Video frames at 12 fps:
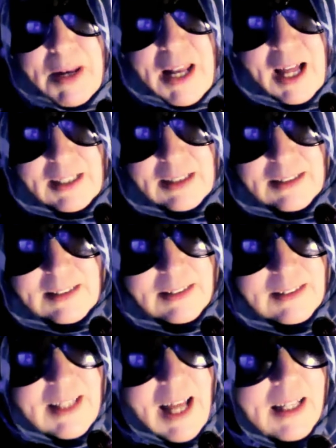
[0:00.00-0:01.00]
plight
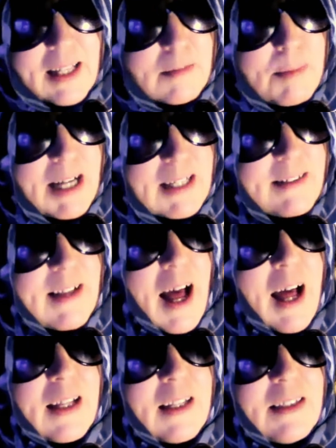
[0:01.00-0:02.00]
side by
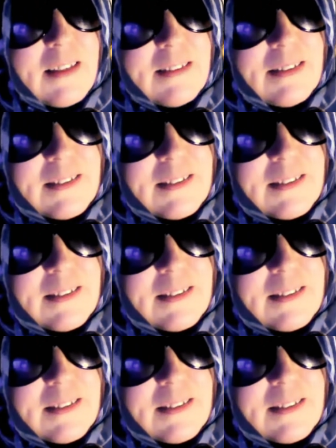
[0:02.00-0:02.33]
side,